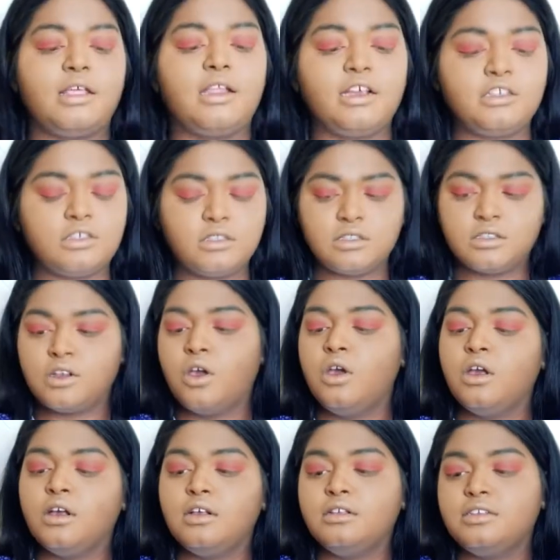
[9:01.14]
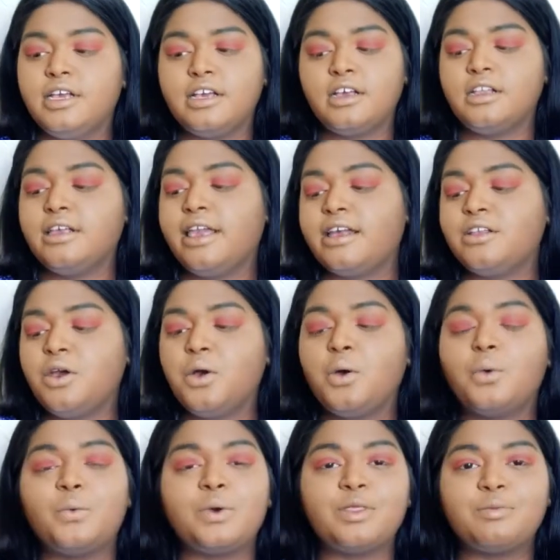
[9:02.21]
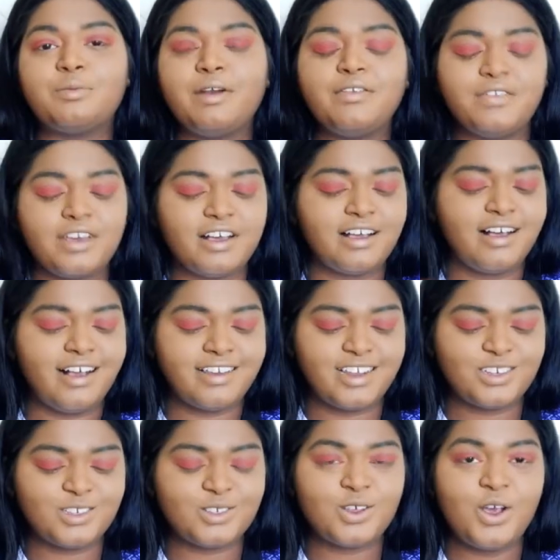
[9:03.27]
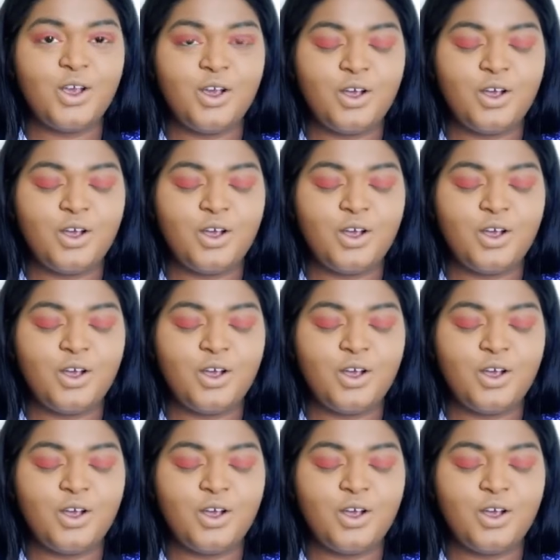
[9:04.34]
then I just take it again with my finger and I just